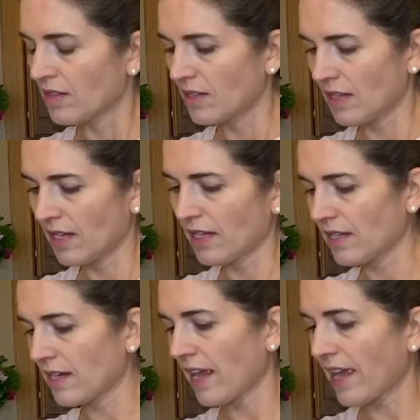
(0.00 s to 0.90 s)

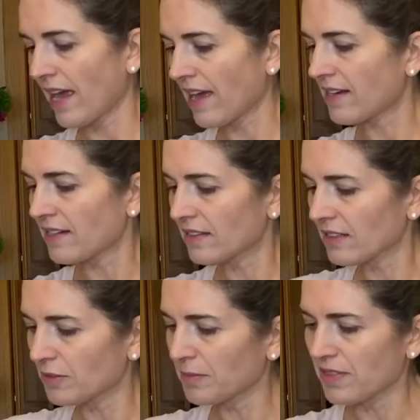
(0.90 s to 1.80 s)
And I added a
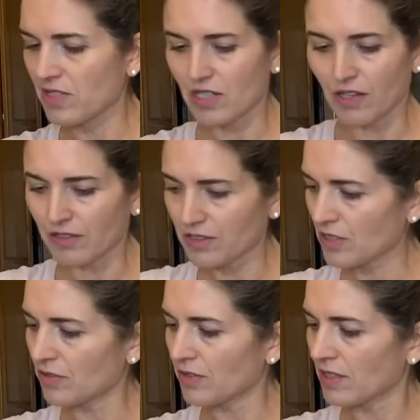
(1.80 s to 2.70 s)
little bit of salt
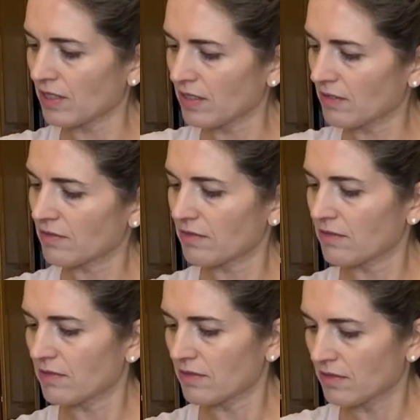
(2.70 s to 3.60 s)
to the
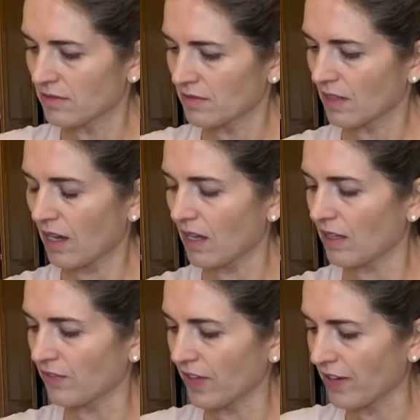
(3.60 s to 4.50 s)

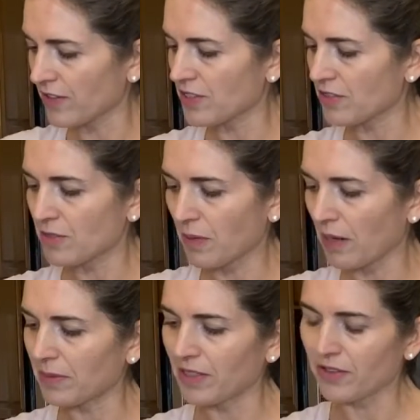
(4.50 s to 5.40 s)
cauliflower, so it's
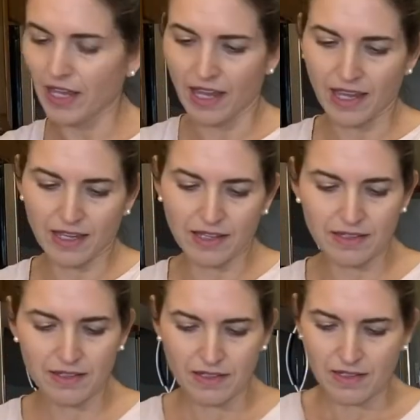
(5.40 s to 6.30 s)
probably okay.
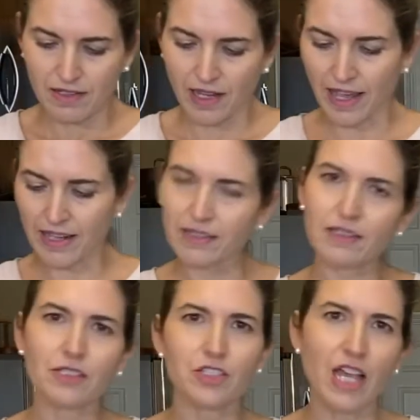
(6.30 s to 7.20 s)
I added a
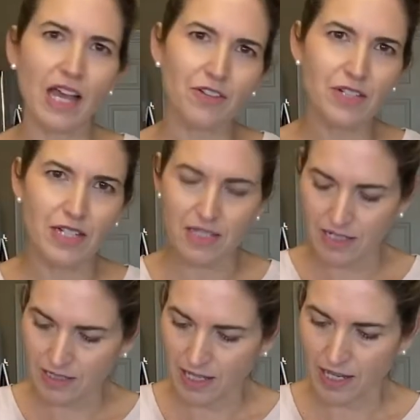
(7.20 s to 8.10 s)
little taco
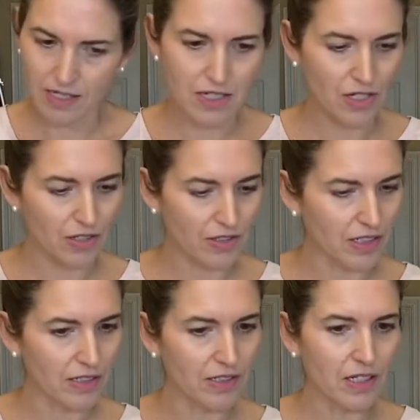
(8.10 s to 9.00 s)
seasoning that had salt in
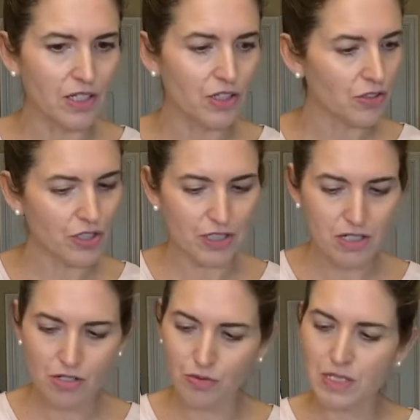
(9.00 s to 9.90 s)
it. You could
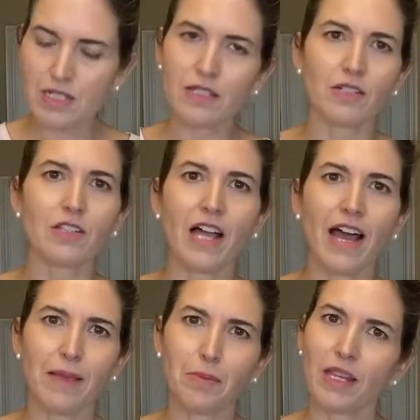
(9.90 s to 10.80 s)
squeeze a little
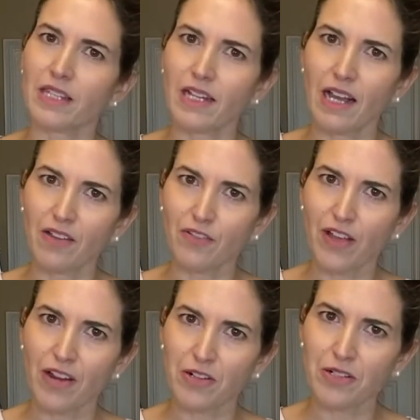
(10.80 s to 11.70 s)
lime on the
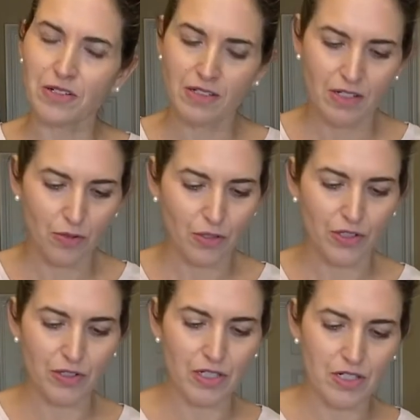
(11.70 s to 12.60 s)
cauliflower, or
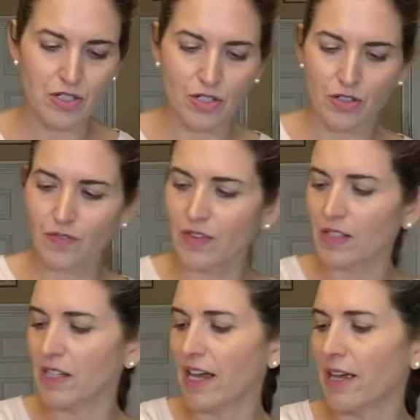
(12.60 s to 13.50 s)
you can serve the
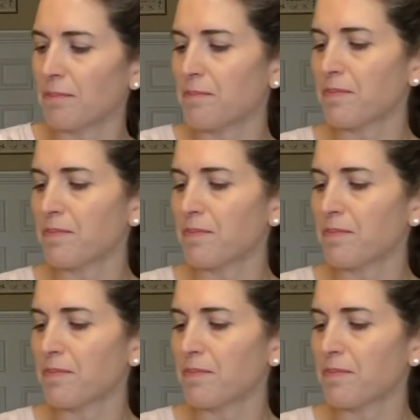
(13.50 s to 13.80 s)
lime